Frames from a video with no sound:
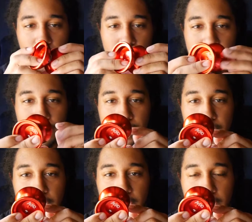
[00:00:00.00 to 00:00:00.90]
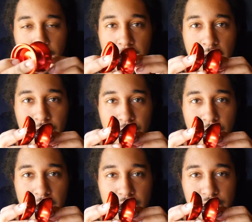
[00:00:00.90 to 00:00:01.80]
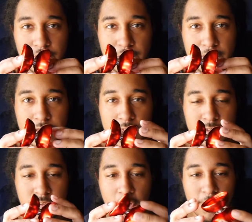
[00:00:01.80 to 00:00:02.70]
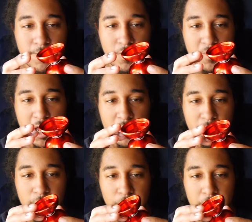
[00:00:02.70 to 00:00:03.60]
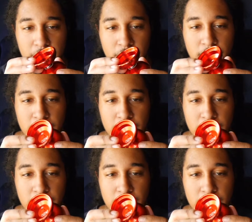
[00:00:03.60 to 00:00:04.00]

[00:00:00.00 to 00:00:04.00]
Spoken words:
while the Acro actually takes off from the Acrophobia